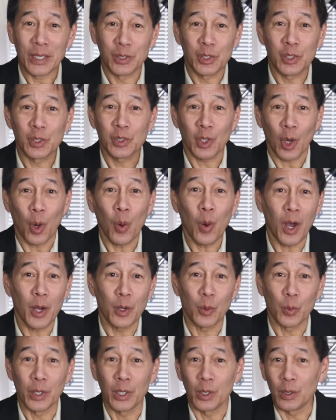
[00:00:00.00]
it's so
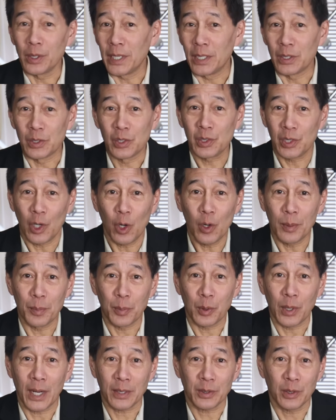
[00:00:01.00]
unwieldy and so
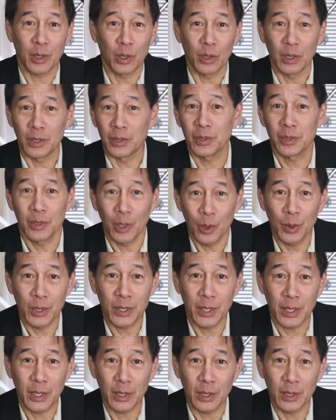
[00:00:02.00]
impractical and so
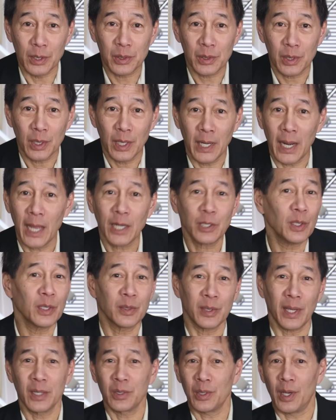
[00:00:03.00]
ridiculous, it actually
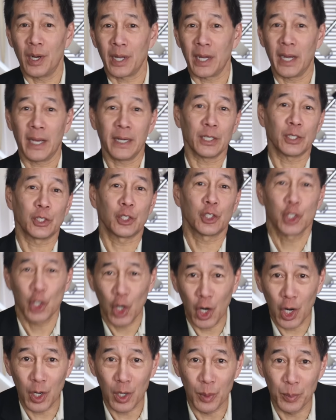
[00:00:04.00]
takes on a kind of
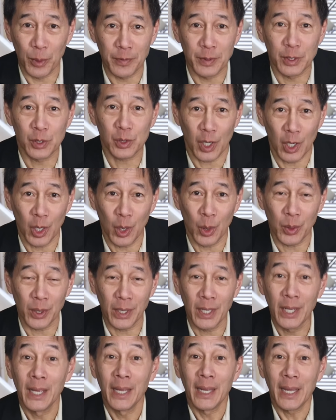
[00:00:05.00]
charm of its own.